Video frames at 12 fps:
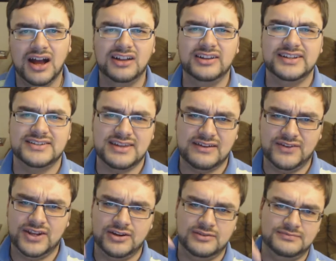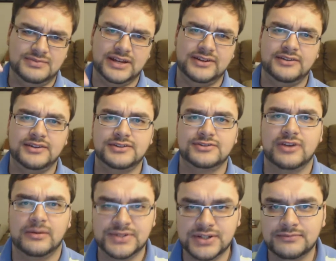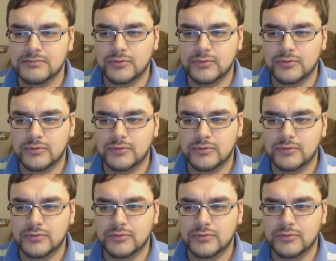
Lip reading: I'll link to that video down in the description.